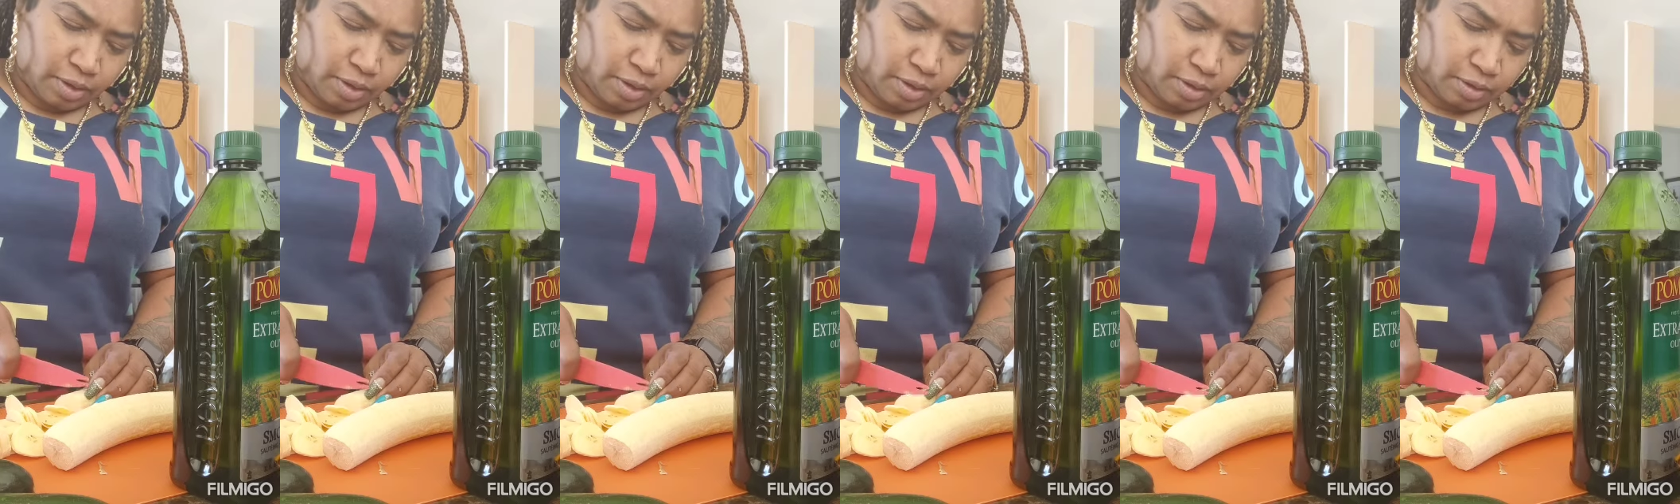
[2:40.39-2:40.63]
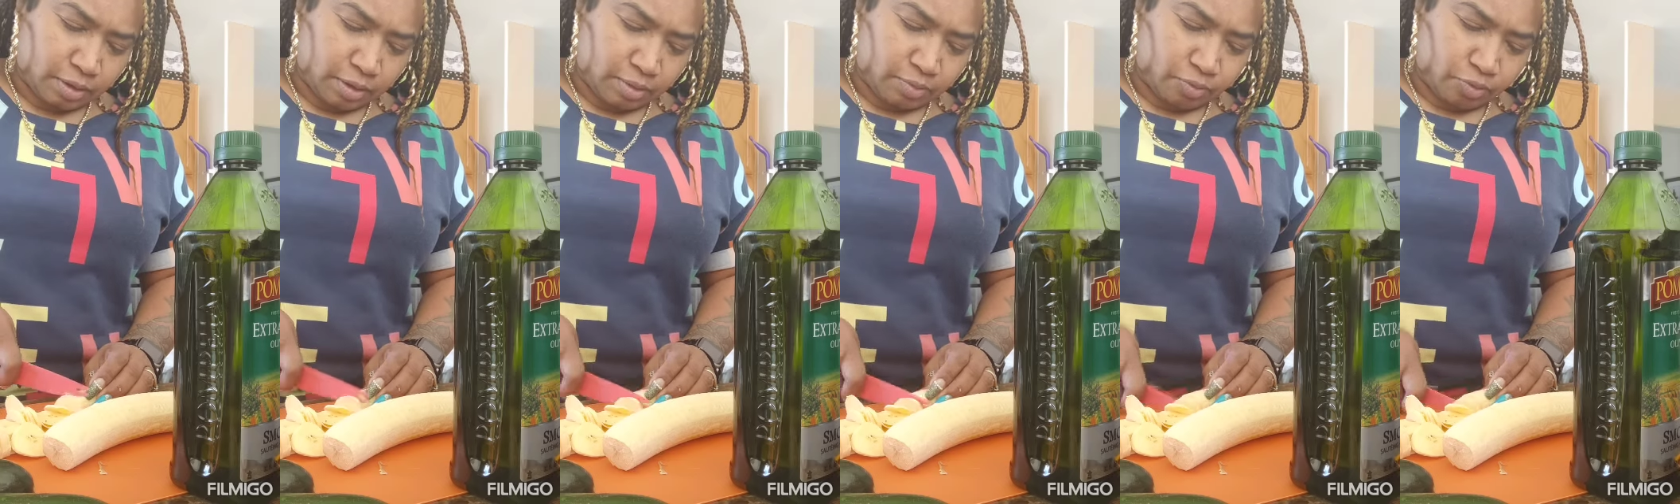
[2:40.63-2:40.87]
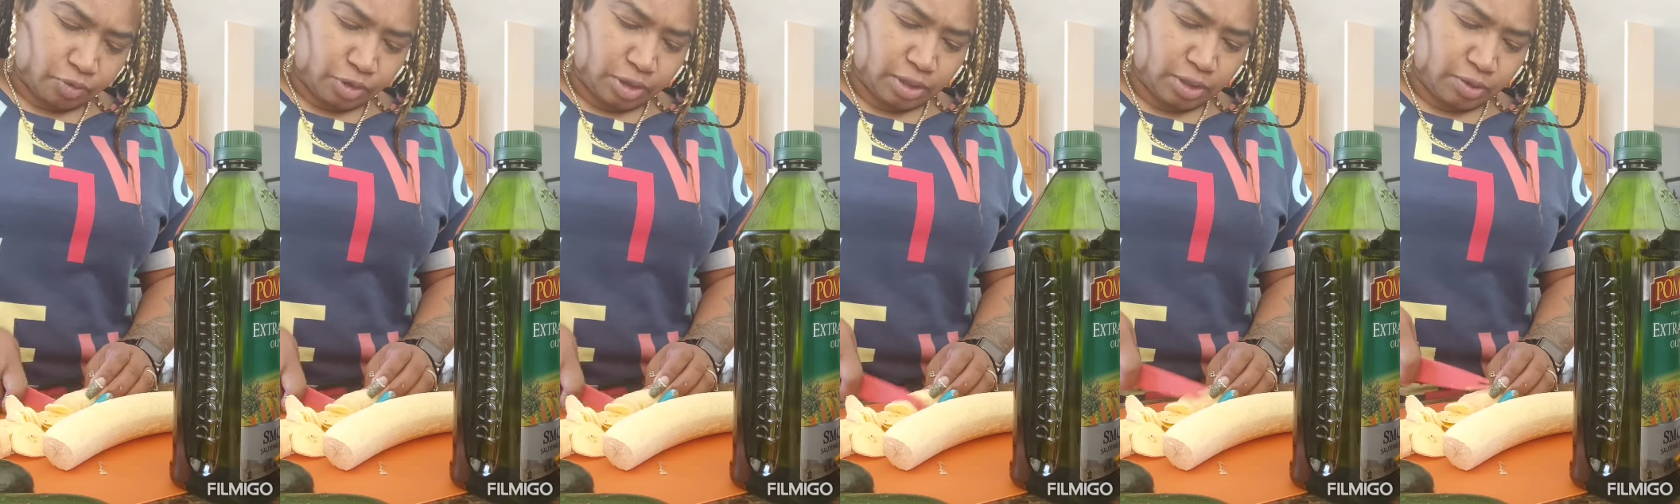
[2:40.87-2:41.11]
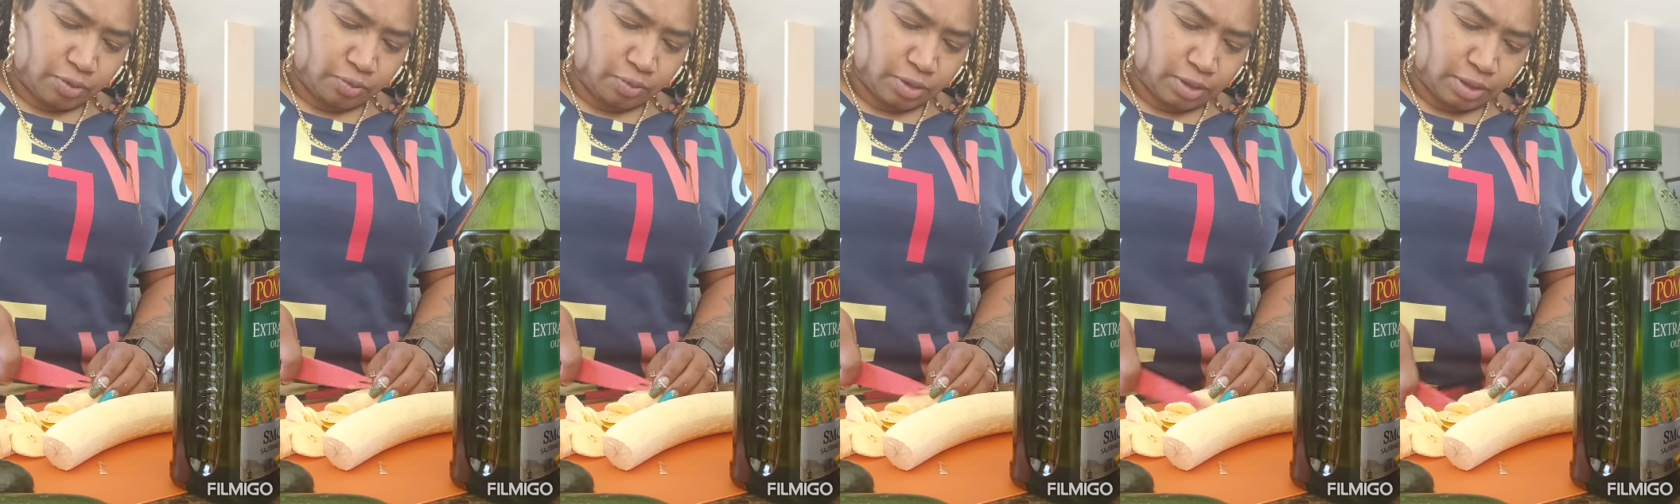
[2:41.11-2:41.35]
Cut them
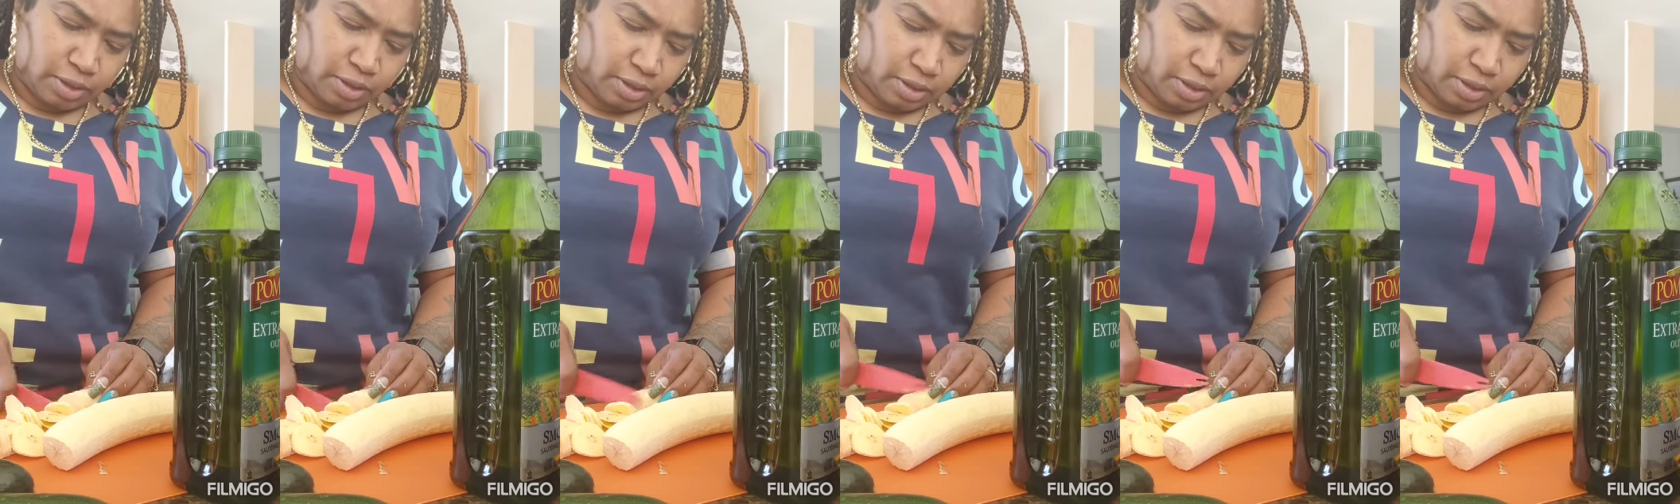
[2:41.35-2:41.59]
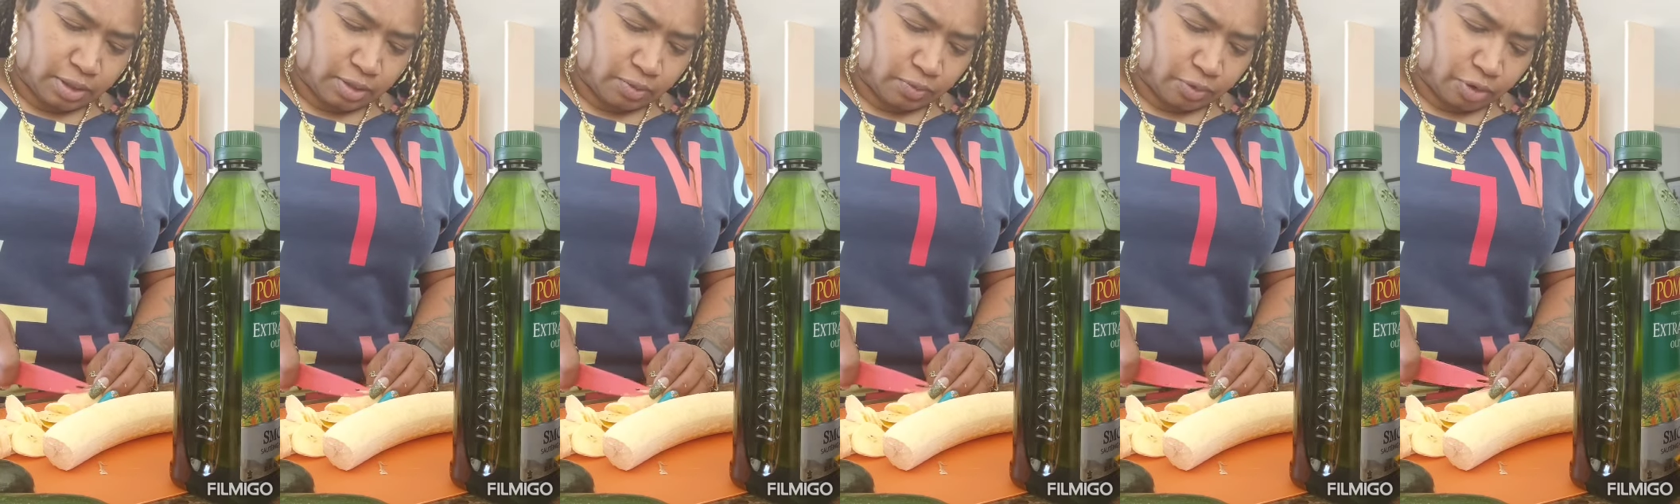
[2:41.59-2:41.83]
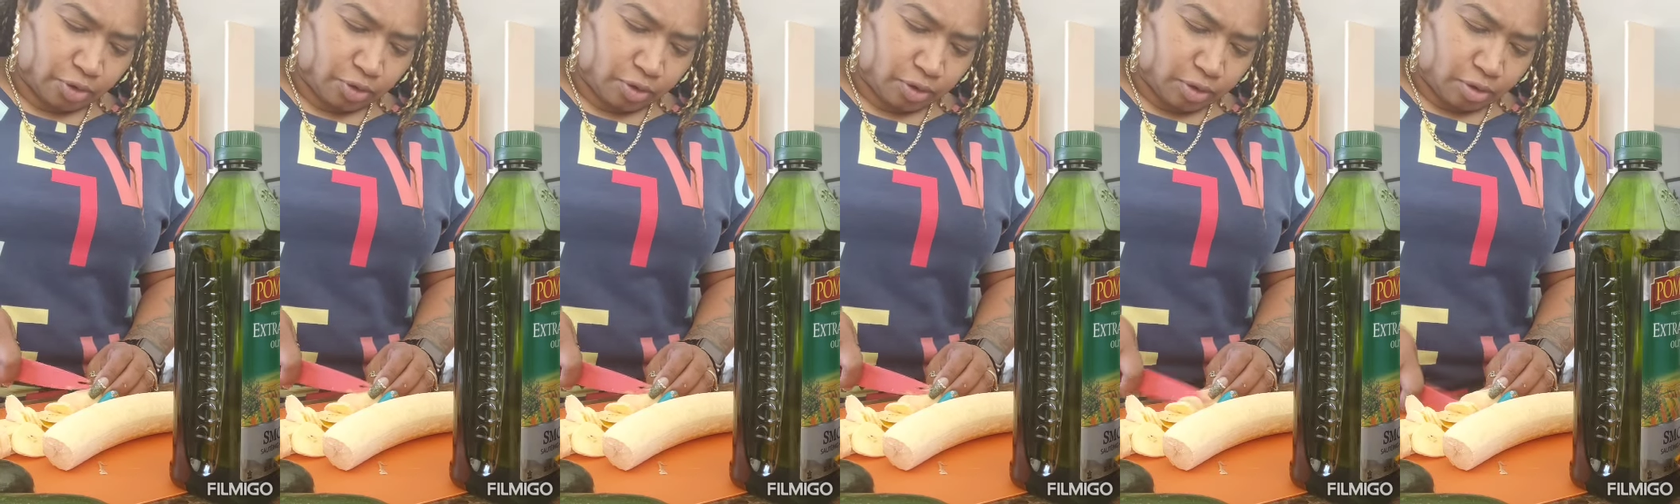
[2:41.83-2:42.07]
really, really thin where you